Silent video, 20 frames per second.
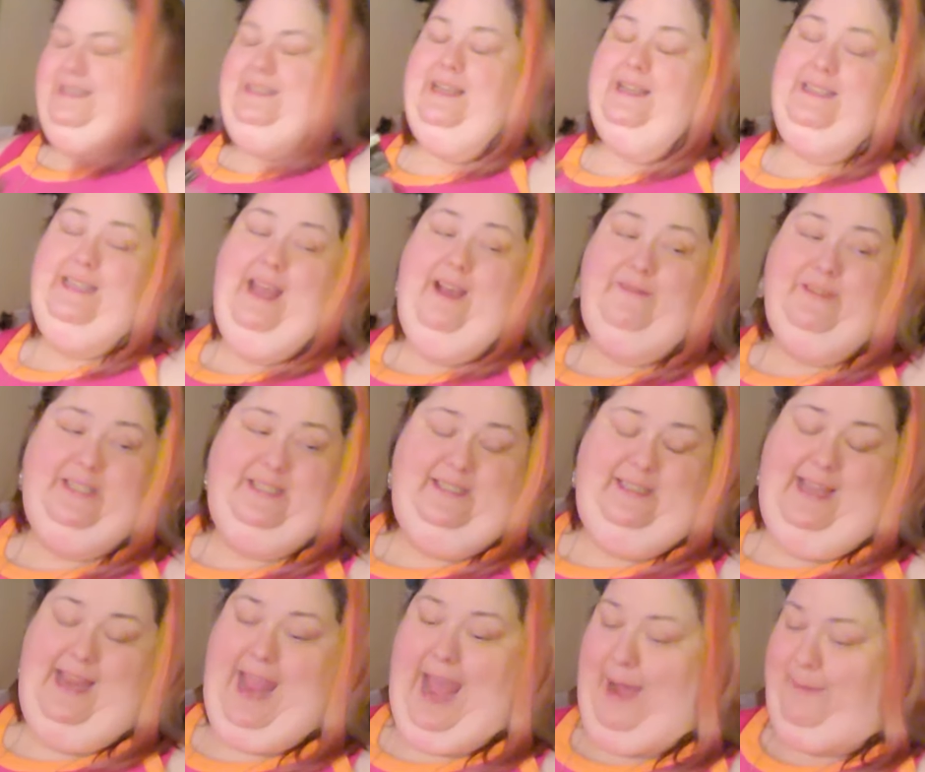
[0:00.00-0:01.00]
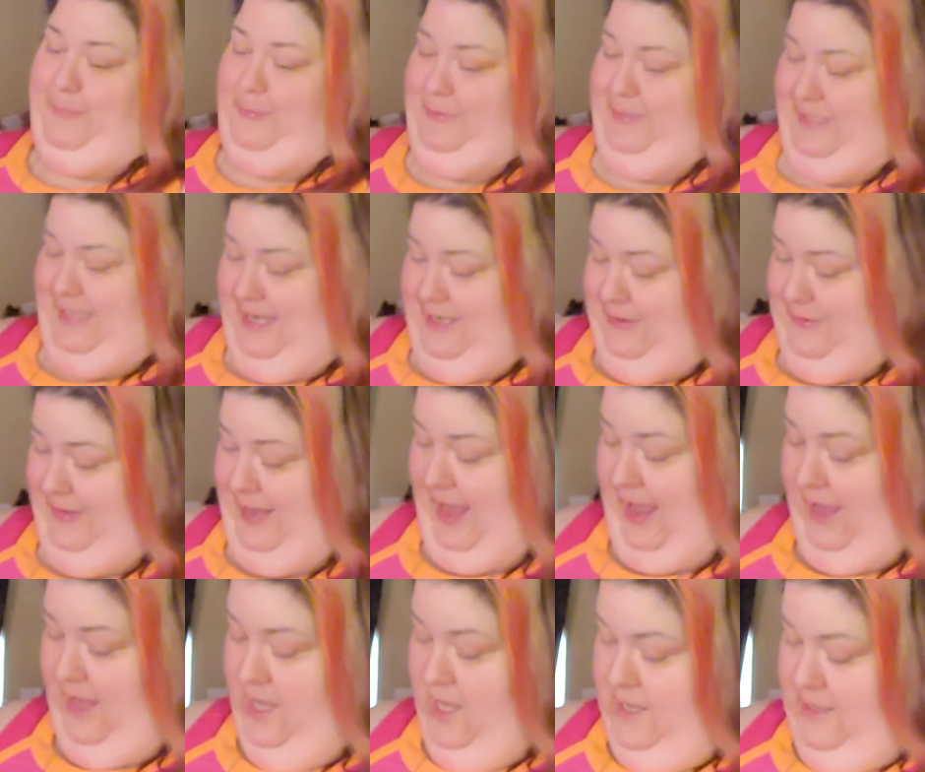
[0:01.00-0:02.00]
it does have a slight apple scent.
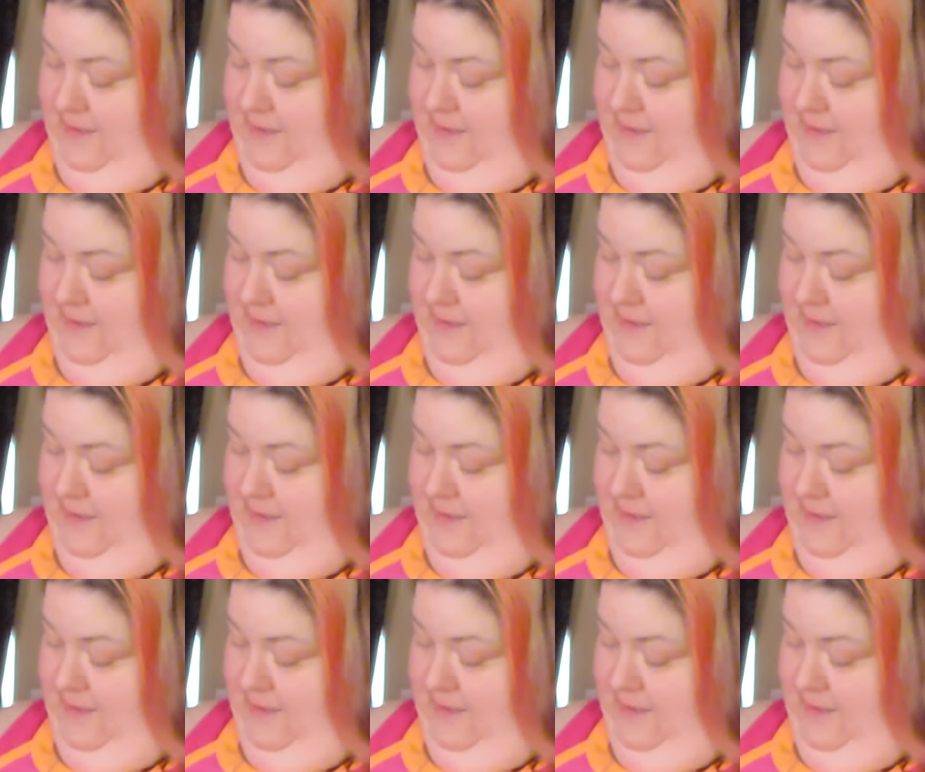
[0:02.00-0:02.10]
Okay.